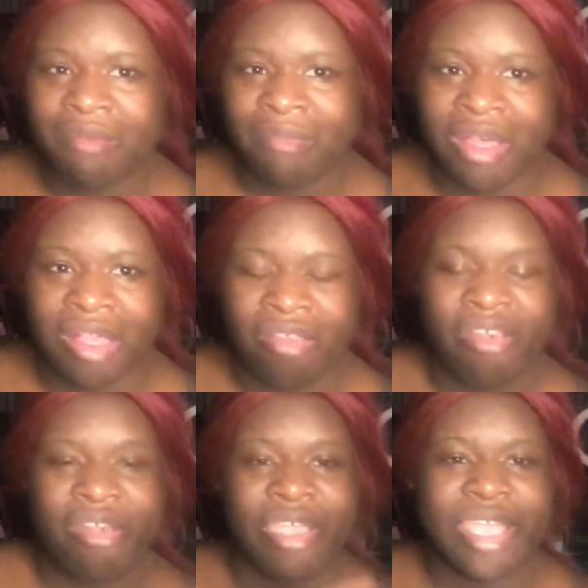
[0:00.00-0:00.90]
But
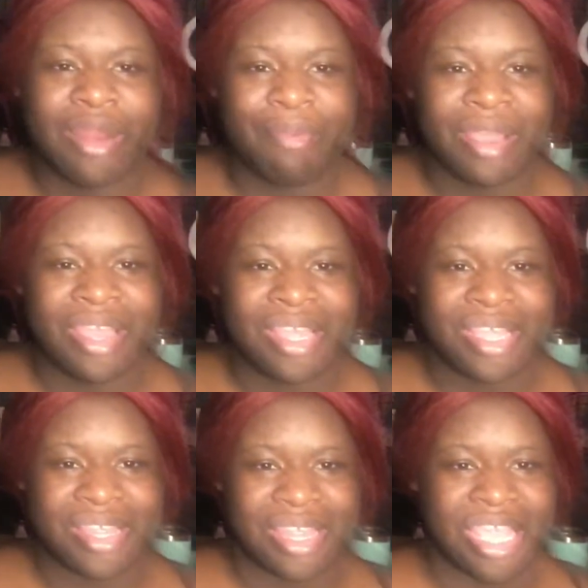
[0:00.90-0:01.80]

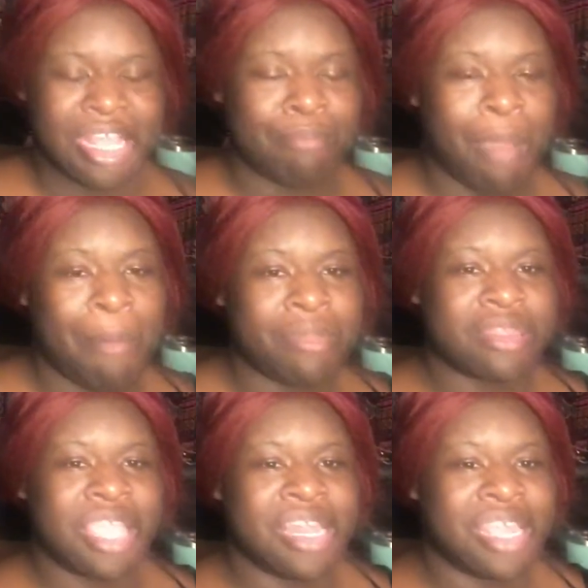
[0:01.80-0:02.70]
anyways, his mama
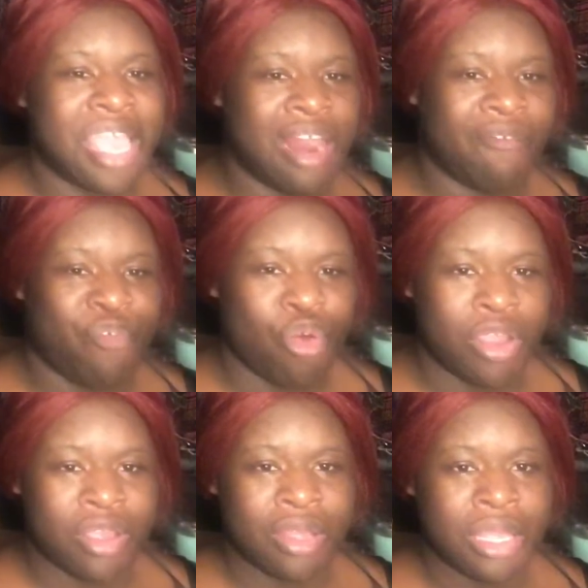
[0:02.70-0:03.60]
stayed in
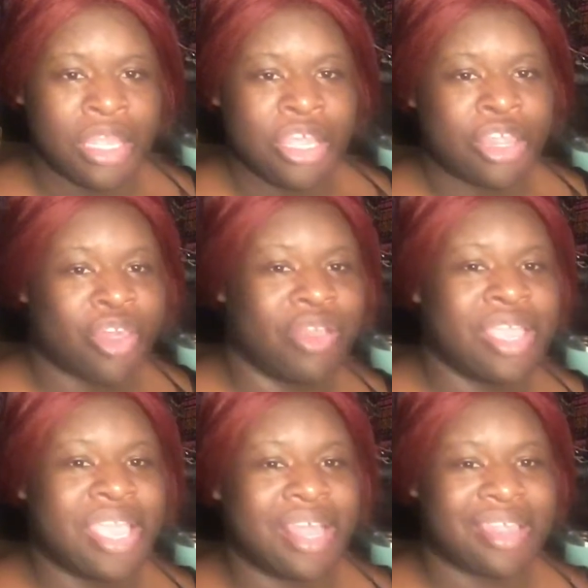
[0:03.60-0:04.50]
California. So he
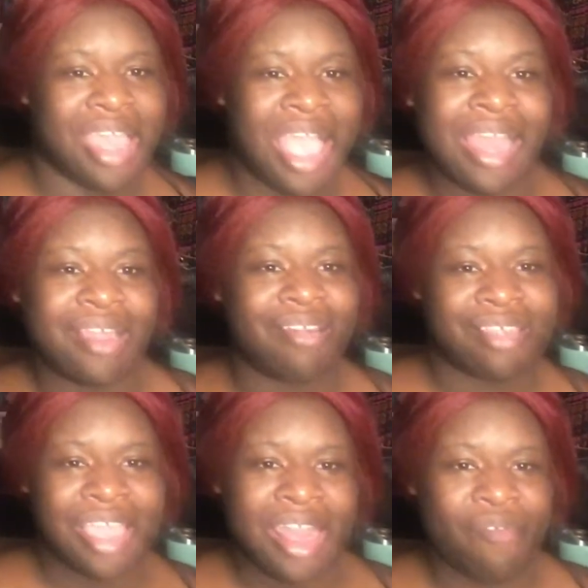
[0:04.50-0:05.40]
kept saying, I gotta go
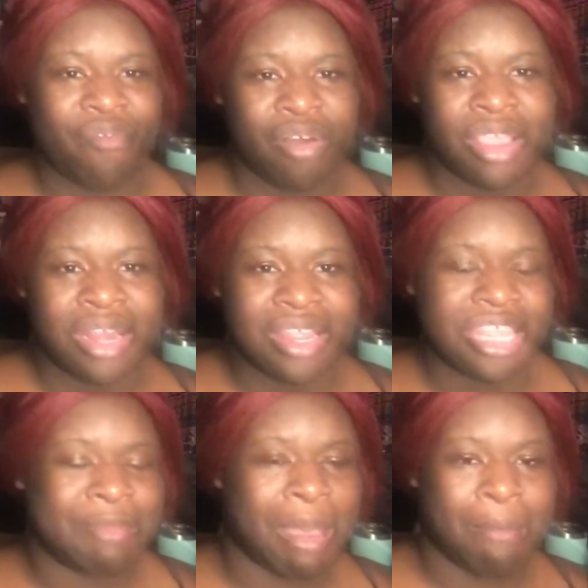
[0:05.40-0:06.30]
to California to
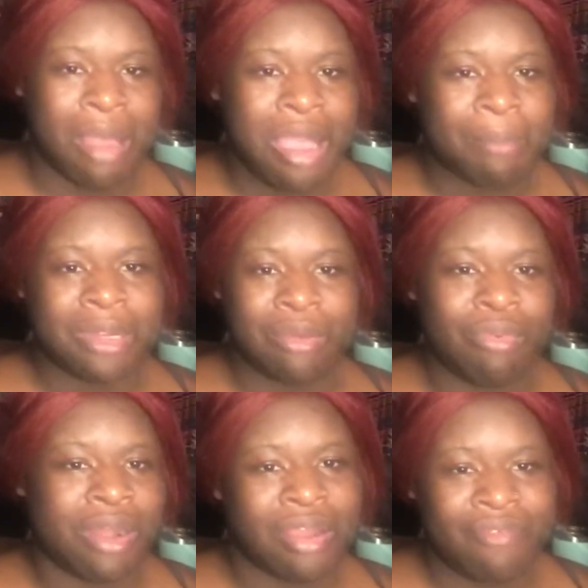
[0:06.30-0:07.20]
see my mama,
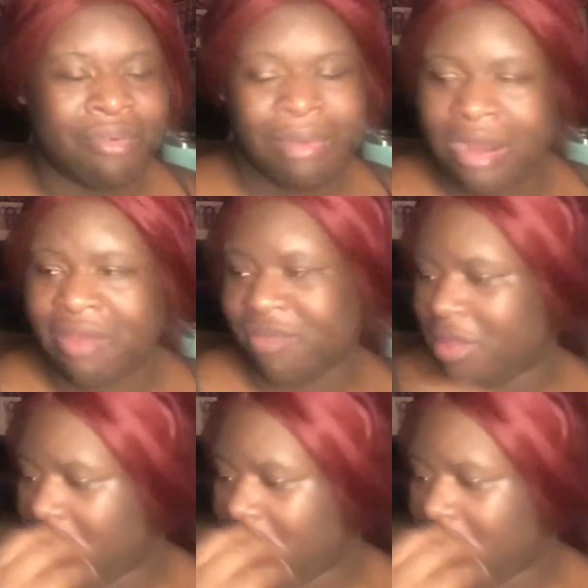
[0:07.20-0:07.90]
whatever.